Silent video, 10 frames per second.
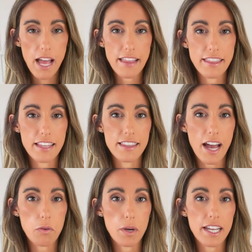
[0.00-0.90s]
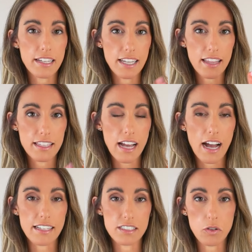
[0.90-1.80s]
And then that way, again, the
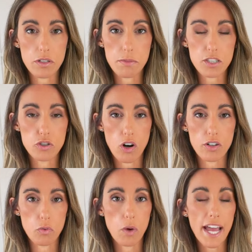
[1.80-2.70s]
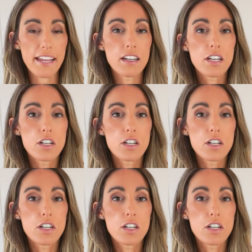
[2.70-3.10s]
eye is going to be drawn away.